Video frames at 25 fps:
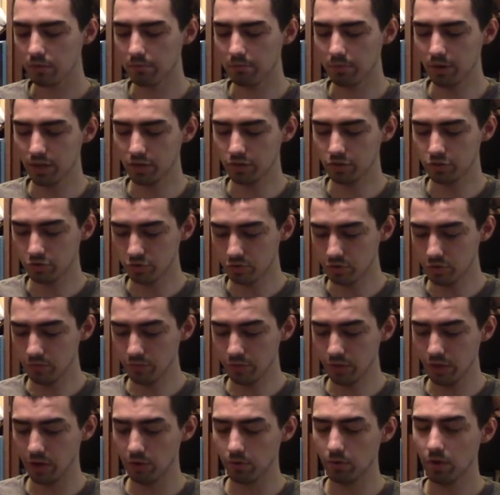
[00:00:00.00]
But in
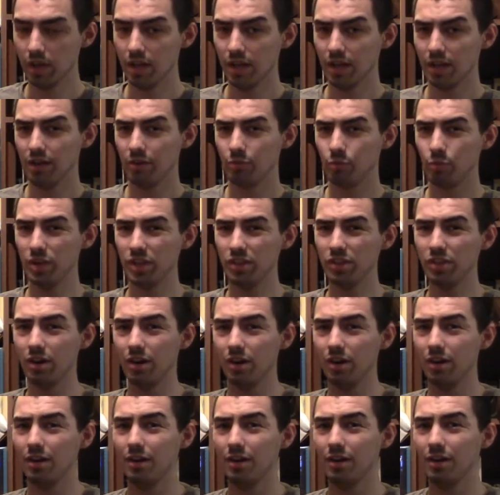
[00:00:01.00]
truth, though, we
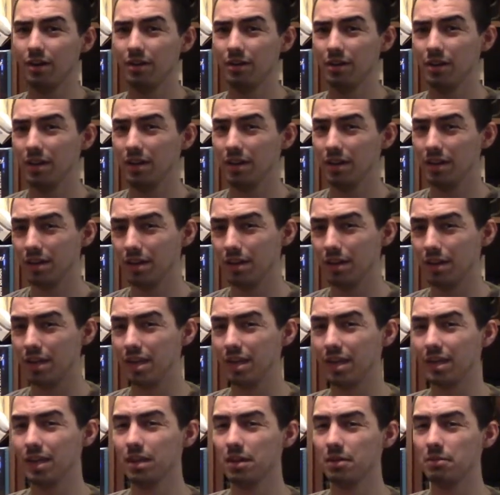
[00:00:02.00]
saw in the
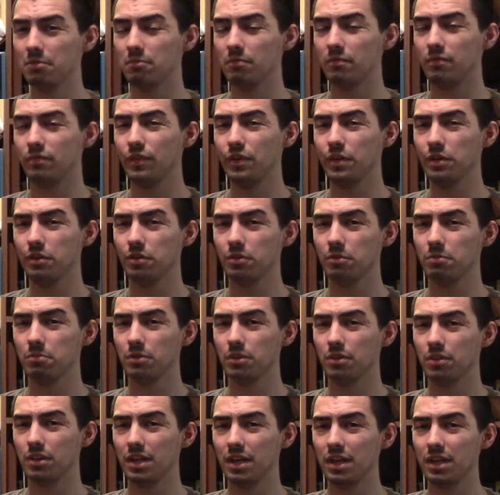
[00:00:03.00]
King
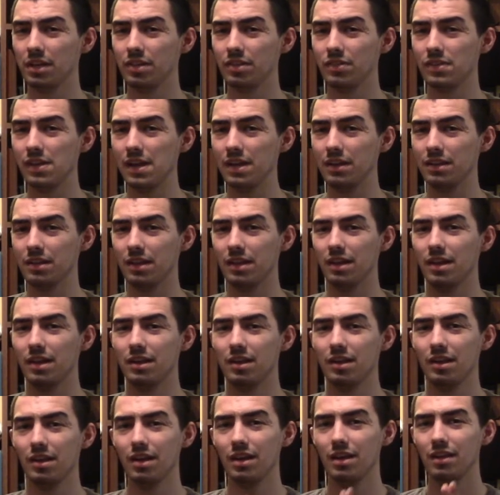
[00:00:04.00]
film, they state
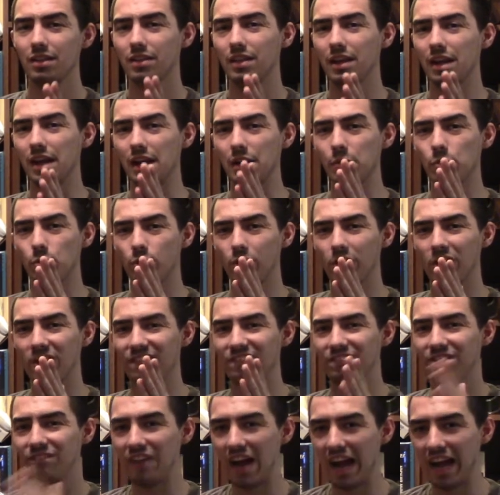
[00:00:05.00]
that they
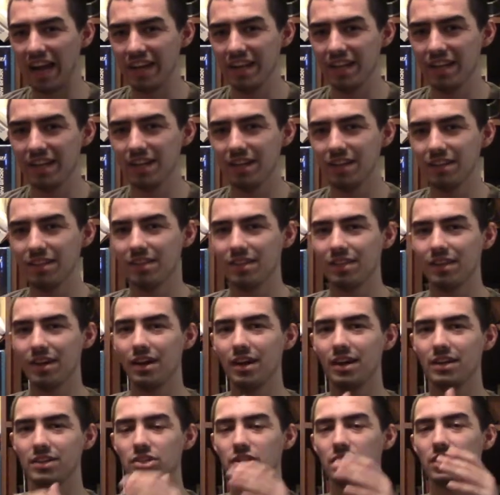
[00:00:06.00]
were fighting and
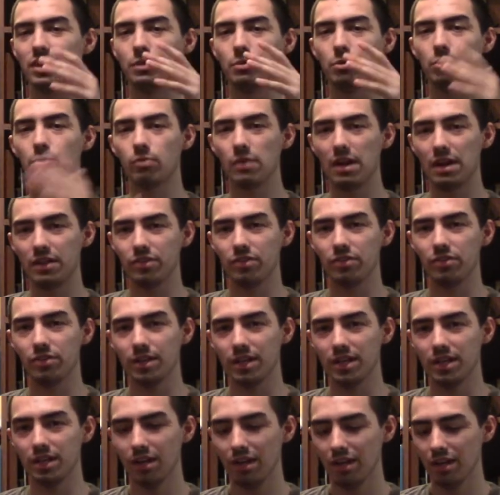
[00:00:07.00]
such, and they were
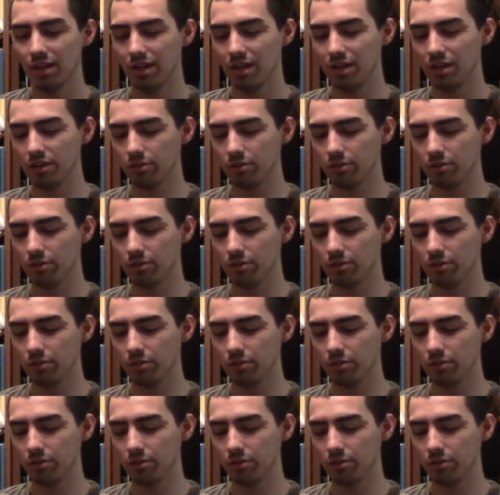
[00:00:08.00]
wrestling, and in